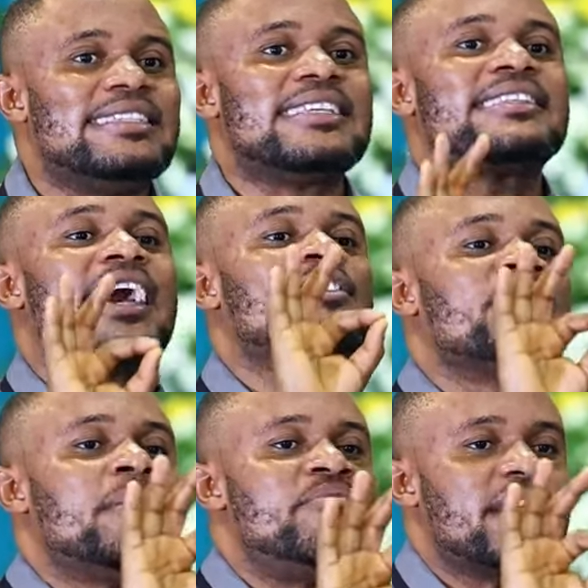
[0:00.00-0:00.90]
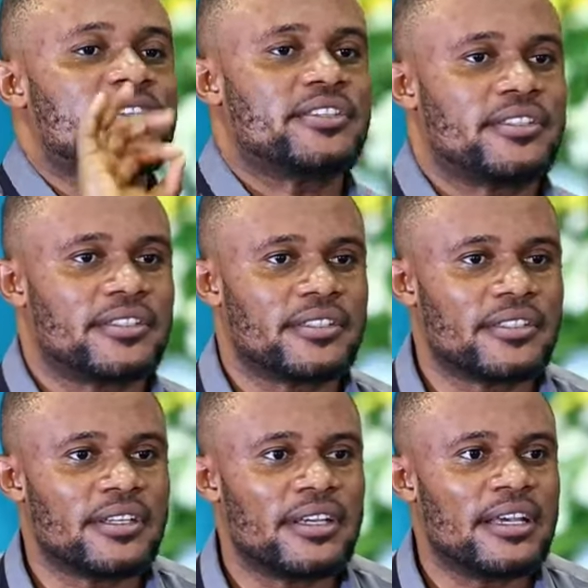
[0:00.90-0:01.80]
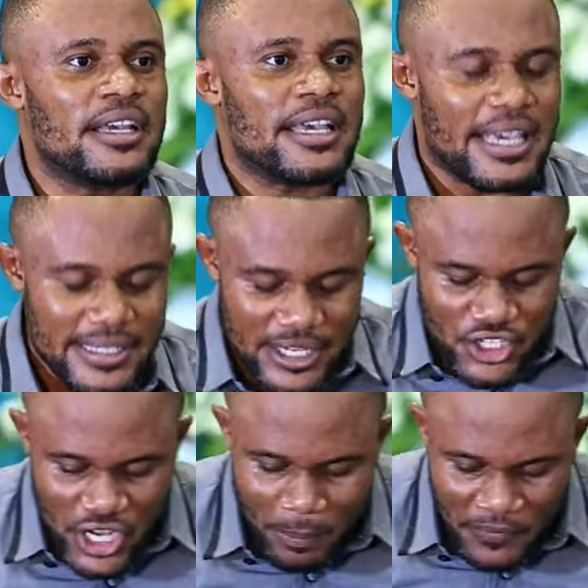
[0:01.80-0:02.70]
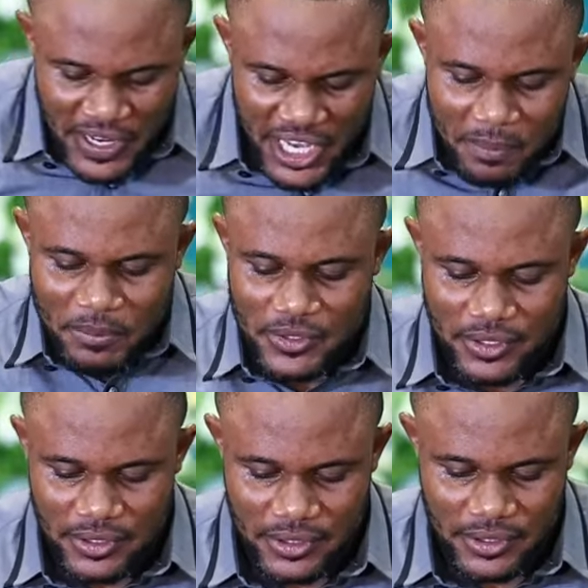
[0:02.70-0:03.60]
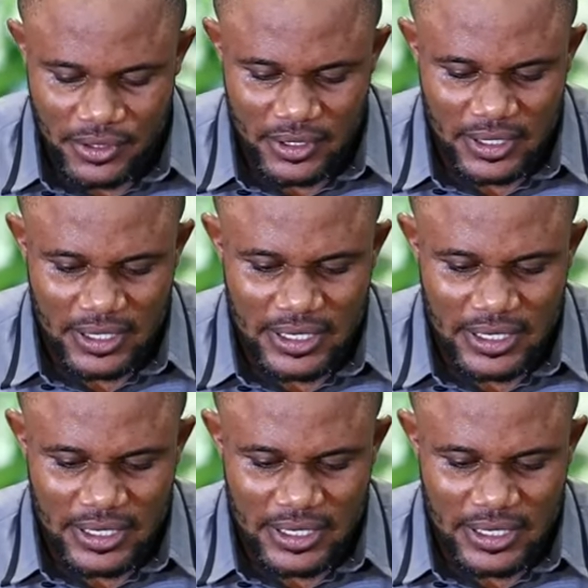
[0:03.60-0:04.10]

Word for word: is the size of the breasts, is the shape of the hips,